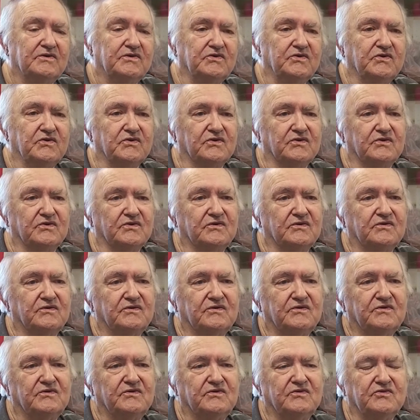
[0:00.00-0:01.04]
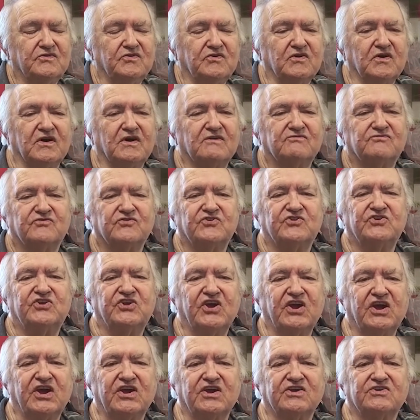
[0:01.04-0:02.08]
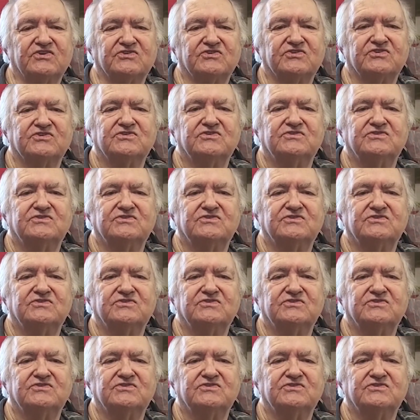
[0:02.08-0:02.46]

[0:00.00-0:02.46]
Yeah you have a date